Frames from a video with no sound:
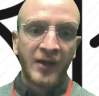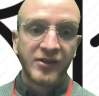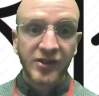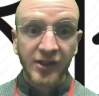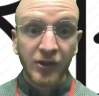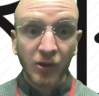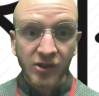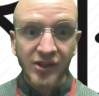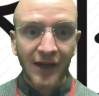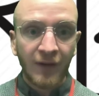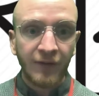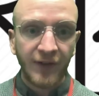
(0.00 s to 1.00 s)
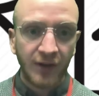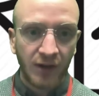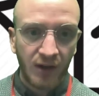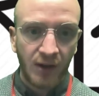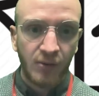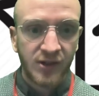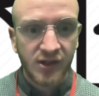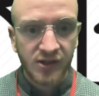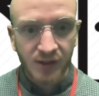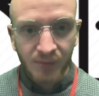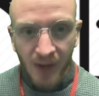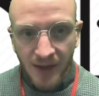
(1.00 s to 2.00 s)
see yourself in her, which
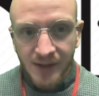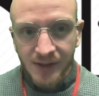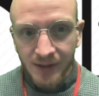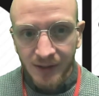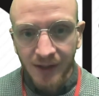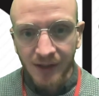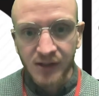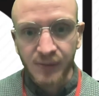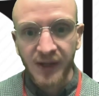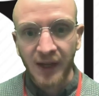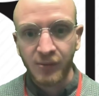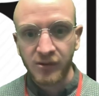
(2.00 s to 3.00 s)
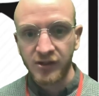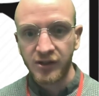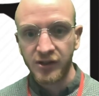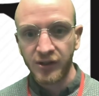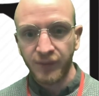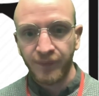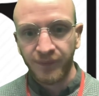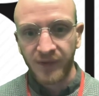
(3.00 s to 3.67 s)
is an amazing thing to be able to do.